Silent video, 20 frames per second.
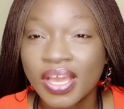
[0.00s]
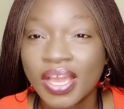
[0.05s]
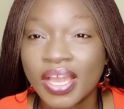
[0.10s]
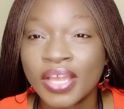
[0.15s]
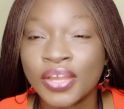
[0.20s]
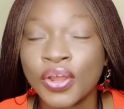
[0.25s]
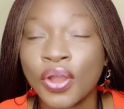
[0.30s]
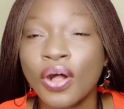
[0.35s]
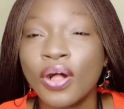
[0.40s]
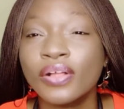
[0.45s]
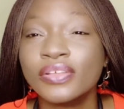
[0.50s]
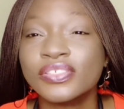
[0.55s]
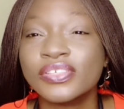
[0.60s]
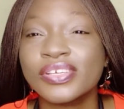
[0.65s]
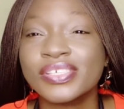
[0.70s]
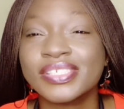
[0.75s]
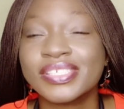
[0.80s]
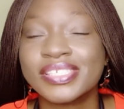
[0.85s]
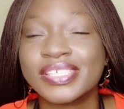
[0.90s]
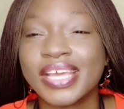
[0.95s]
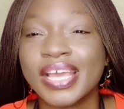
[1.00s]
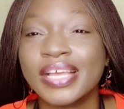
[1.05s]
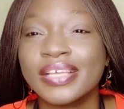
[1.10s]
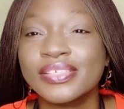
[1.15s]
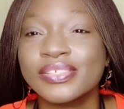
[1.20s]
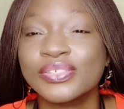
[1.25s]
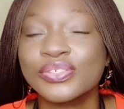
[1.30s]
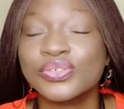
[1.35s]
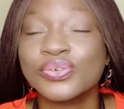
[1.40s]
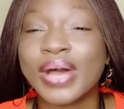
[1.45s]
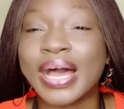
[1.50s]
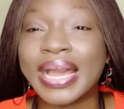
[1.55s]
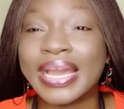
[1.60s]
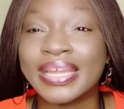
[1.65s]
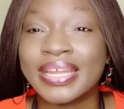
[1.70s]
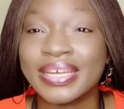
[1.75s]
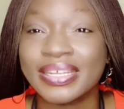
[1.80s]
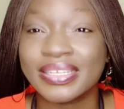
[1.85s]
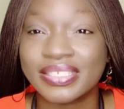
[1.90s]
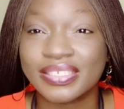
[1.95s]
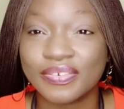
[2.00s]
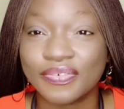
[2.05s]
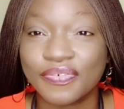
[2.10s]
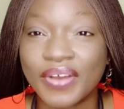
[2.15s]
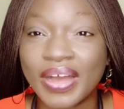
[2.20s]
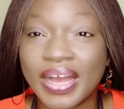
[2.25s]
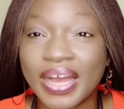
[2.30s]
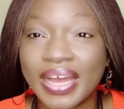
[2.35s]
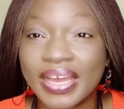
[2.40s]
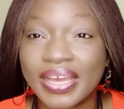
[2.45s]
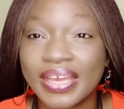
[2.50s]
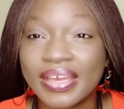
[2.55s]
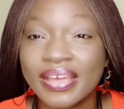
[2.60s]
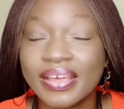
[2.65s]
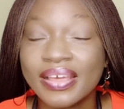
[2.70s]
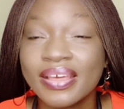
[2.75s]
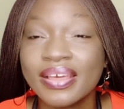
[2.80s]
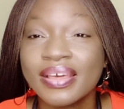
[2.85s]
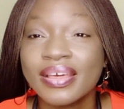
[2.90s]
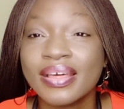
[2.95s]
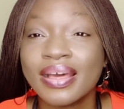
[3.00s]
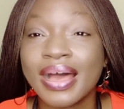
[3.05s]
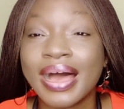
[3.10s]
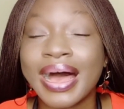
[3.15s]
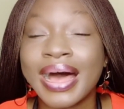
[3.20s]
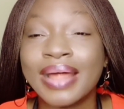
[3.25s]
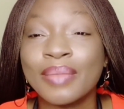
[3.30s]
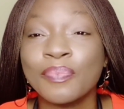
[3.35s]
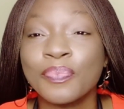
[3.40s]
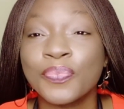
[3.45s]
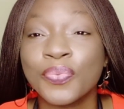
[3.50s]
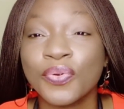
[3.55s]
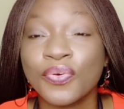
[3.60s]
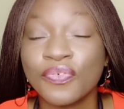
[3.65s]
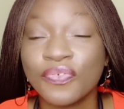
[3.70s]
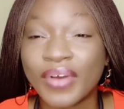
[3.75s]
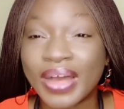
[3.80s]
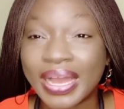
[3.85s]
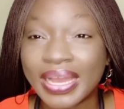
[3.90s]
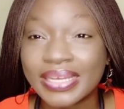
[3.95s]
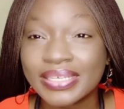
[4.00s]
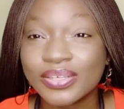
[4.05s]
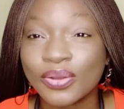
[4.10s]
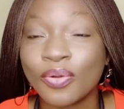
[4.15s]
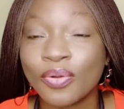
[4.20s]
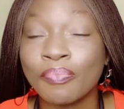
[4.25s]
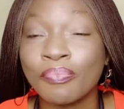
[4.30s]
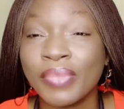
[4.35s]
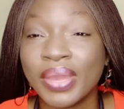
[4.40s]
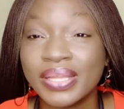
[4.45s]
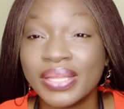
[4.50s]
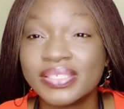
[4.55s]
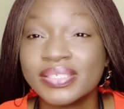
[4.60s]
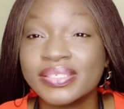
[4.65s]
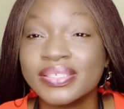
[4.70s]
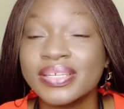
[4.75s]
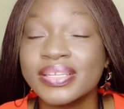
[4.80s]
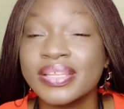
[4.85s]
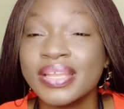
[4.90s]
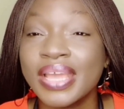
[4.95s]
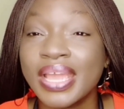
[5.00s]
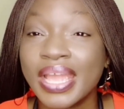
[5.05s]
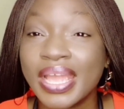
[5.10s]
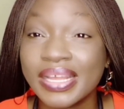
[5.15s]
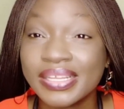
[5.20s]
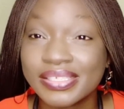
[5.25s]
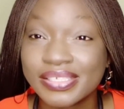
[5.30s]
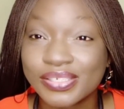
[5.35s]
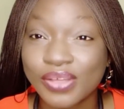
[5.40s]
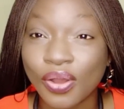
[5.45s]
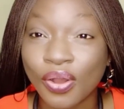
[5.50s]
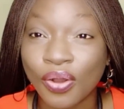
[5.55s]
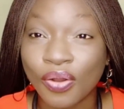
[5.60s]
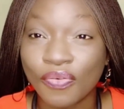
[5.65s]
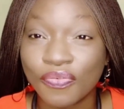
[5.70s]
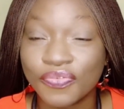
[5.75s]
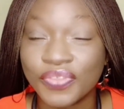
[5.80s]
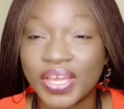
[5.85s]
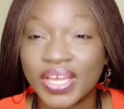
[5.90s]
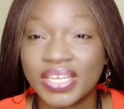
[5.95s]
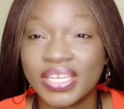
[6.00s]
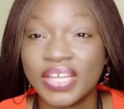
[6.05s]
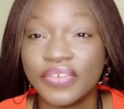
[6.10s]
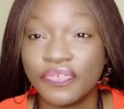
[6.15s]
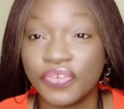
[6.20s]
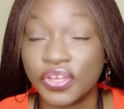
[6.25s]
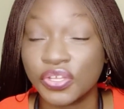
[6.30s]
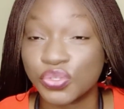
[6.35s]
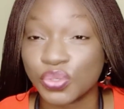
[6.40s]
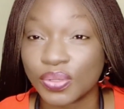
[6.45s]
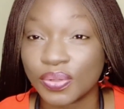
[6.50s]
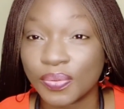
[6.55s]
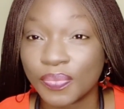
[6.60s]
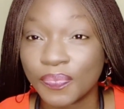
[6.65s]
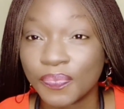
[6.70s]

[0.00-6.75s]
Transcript: It also seeks to identify and provide or meet the needs of the individual,